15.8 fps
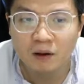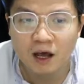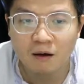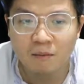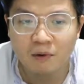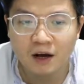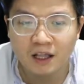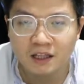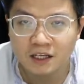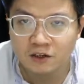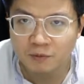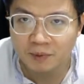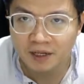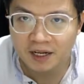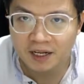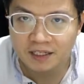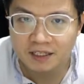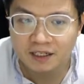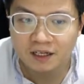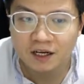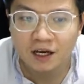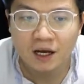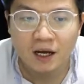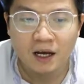by denominator.
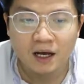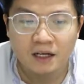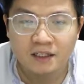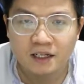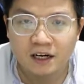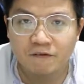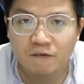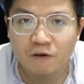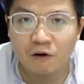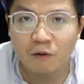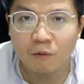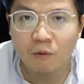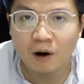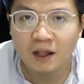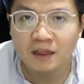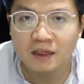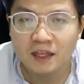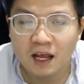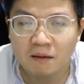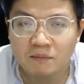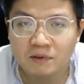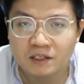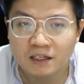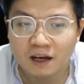Therefore, 1
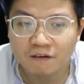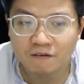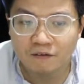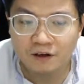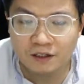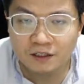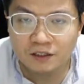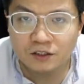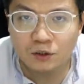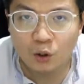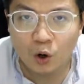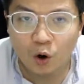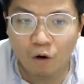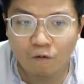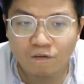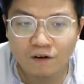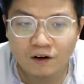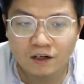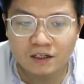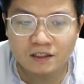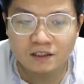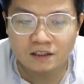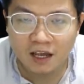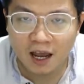times 7 over
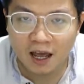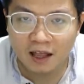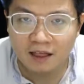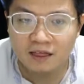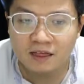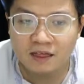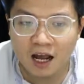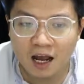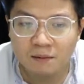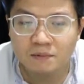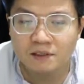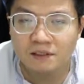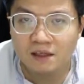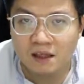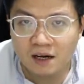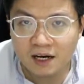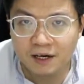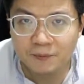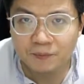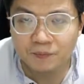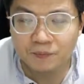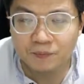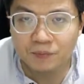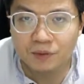10 times 3.
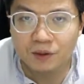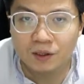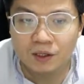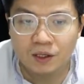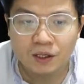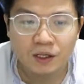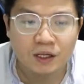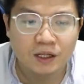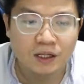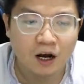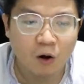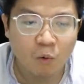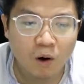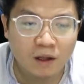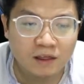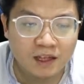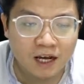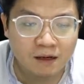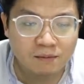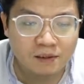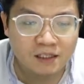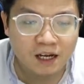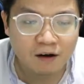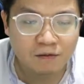Now, 1 times
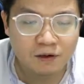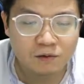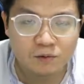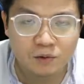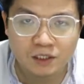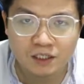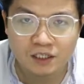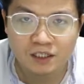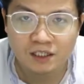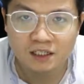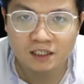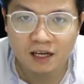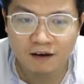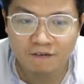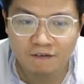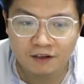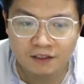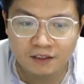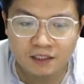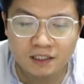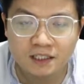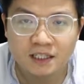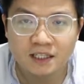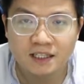7, which is 7,
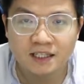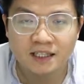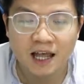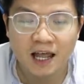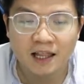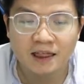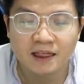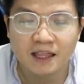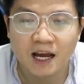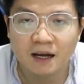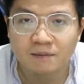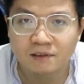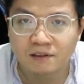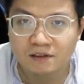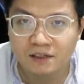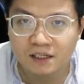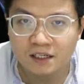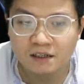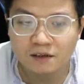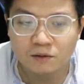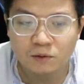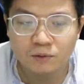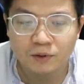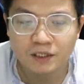10 times 3,
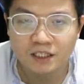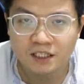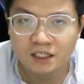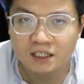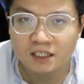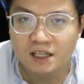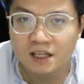which is